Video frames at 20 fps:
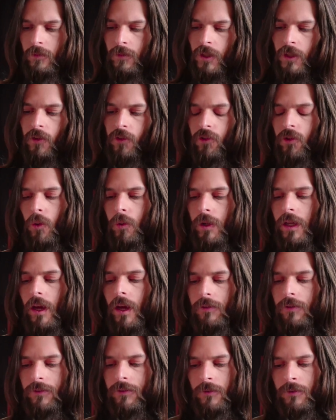So we
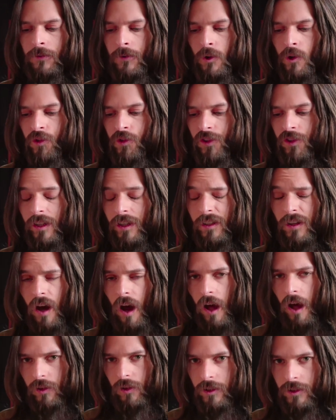have to first
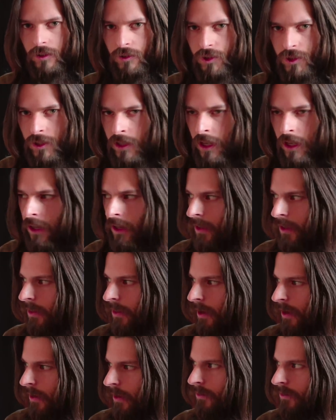acknowledge
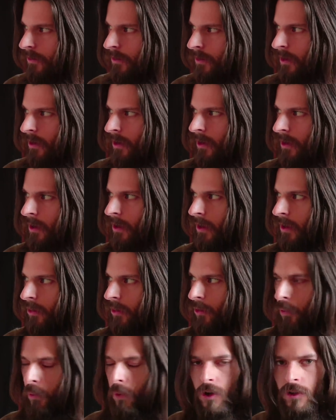that the
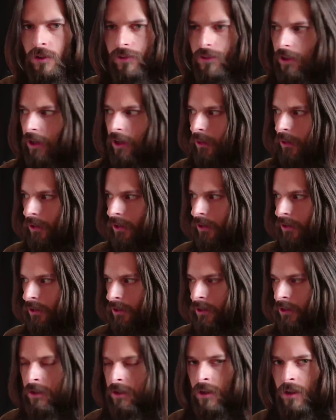words out
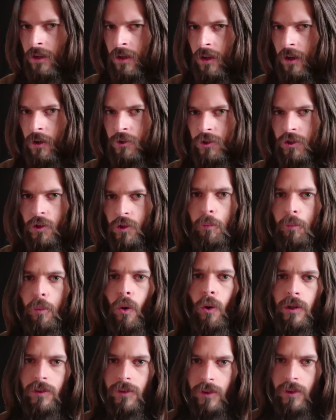here are just
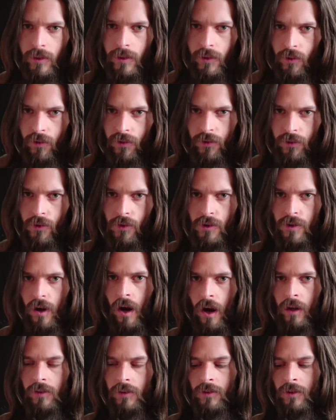pointings. They're
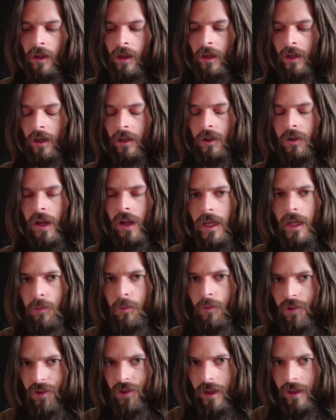not
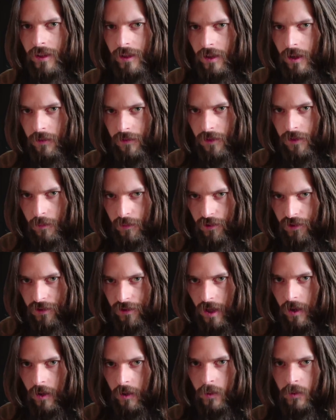claims in and of
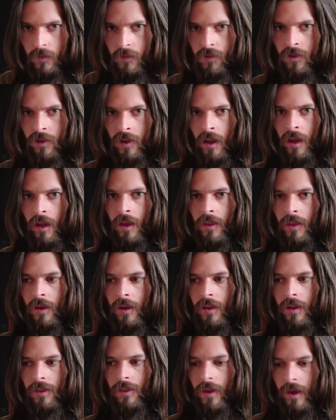themselves
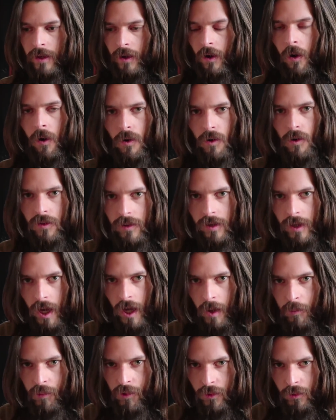that they are the
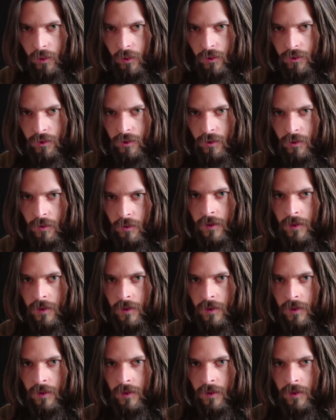absolute truth.